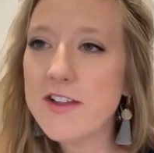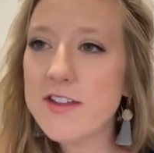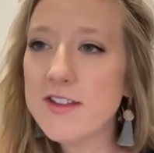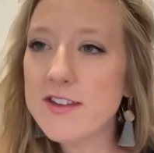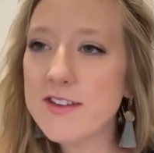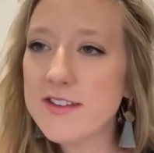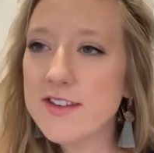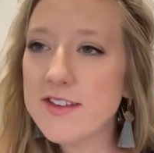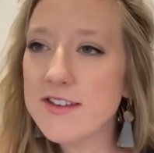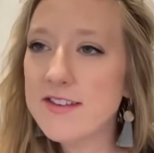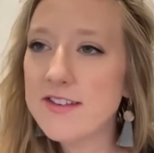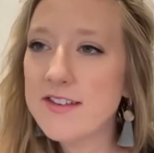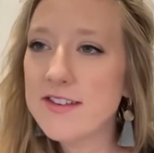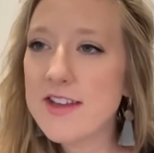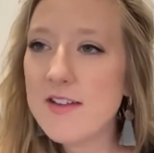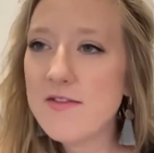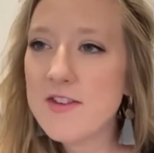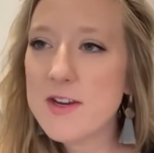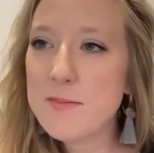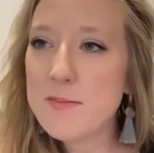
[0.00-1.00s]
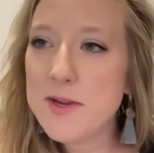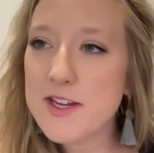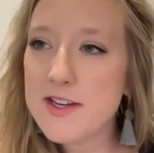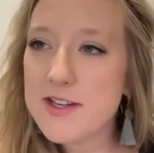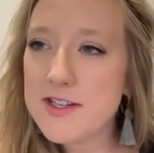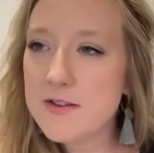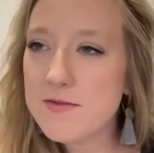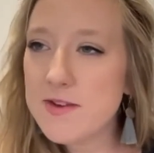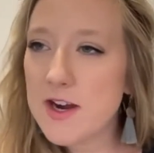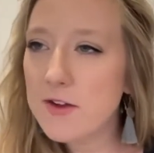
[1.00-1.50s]
This is seven
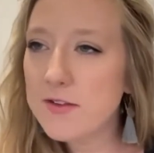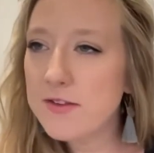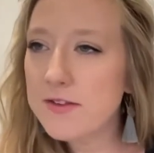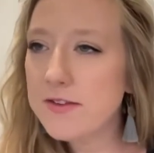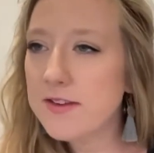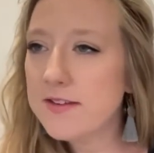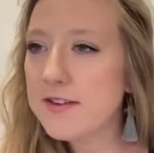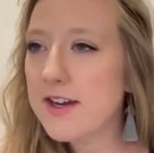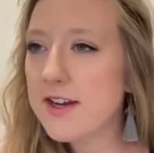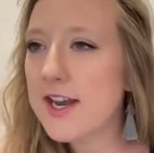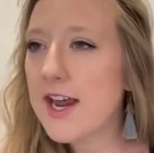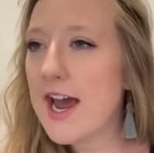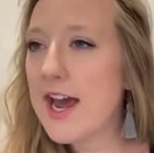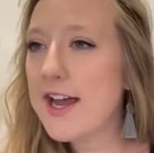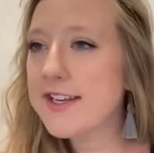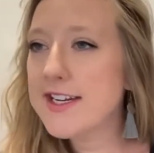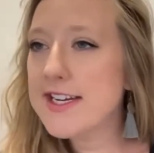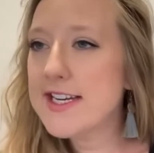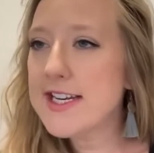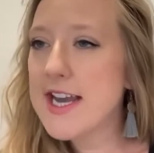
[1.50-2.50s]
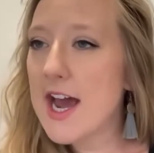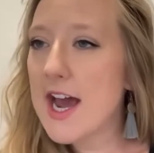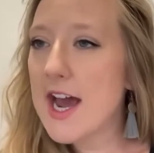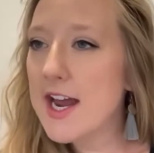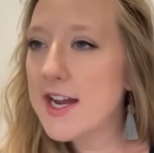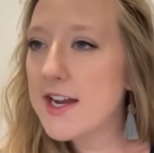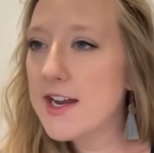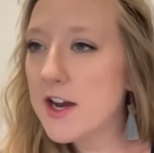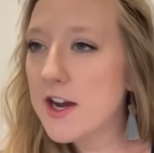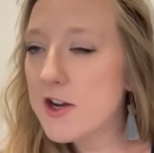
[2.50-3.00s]
PND routes listed at
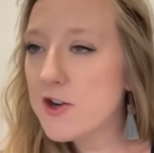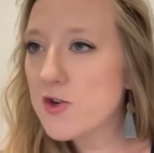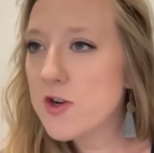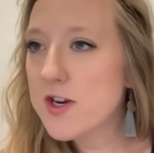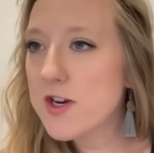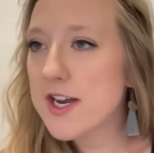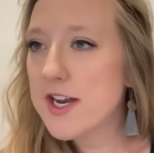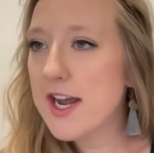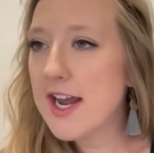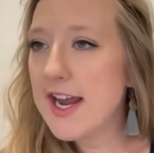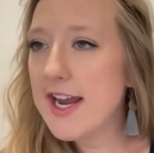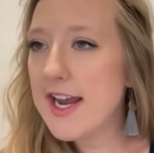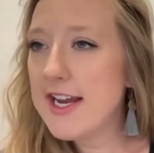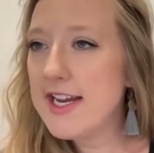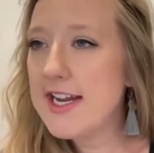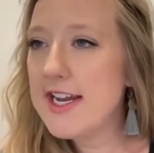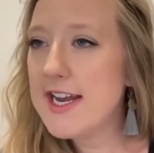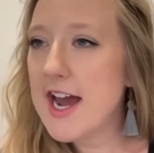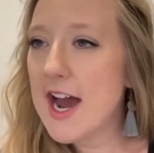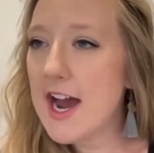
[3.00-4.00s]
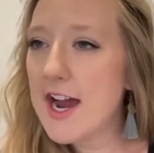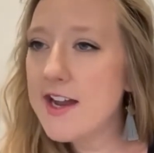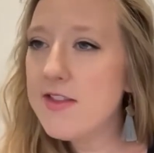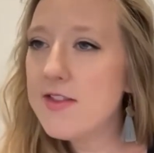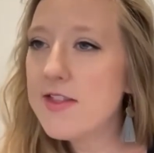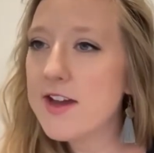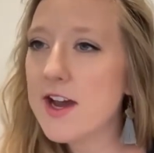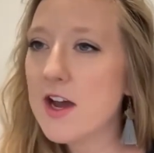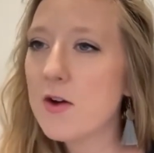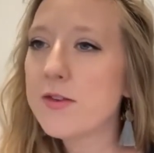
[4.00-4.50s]

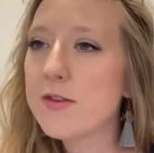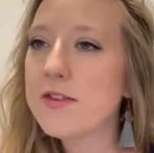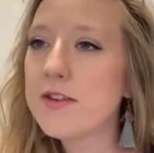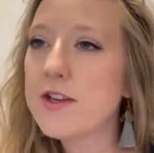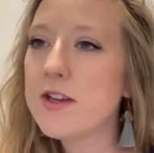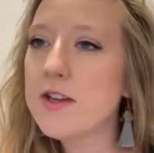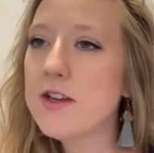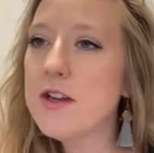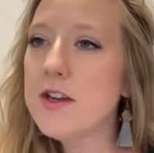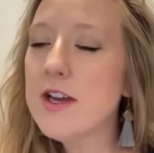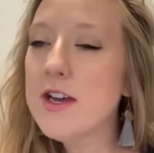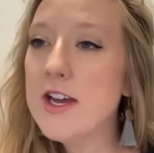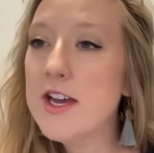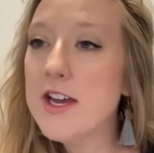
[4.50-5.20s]
989,000.